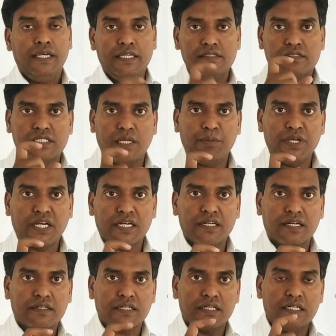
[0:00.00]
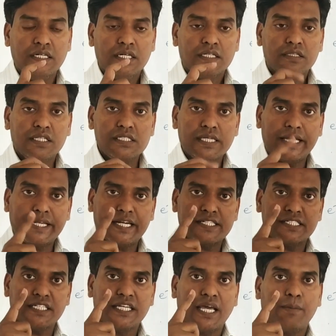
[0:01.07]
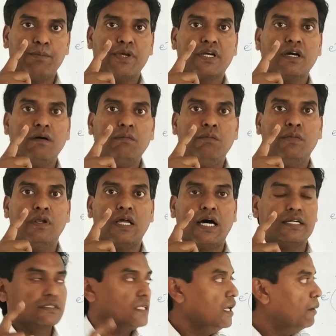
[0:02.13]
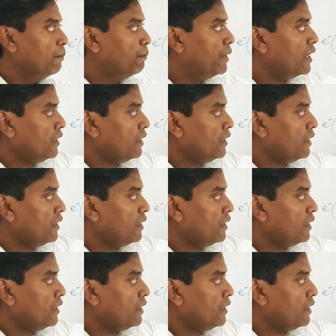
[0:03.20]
In semiconductor, this energy gap becomes large.